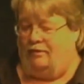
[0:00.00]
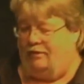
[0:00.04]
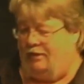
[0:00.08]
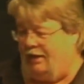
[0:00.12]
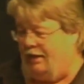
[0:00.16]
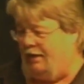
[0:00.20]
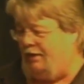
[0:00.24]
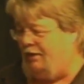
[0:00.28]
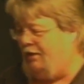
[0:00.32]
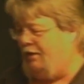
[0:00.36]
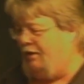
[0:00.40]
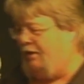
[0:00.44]

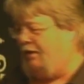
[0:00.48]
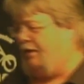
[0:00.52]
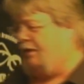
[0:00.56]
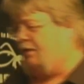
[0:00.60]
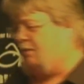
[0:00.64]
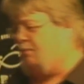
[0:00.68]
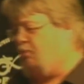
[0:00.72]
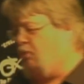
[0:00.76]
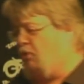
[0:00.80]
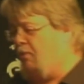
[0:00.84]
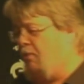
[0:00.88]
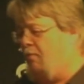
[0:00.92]
And
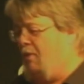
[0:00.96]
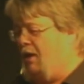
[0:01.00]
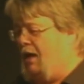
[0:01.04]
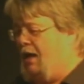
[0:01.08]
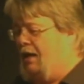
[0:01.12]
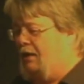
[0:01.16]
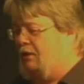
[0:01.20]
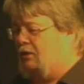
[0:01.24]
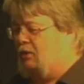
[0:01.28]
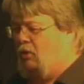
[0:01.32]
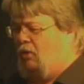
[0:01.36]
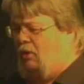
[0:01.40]
it's pretty
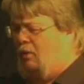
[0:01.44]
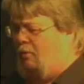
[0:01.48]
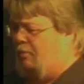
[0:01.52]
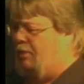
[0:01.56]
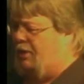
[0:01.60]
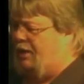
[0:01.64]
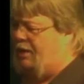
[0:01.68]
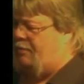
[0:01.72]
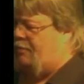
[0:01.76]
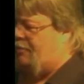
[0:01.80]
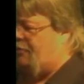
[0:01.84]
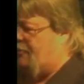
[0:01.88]
bad. Toilet
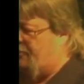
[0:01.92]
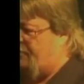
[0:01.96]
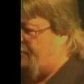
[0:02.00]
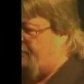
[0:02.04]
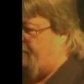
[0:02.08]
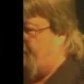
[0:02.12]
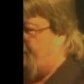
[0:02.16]
paper.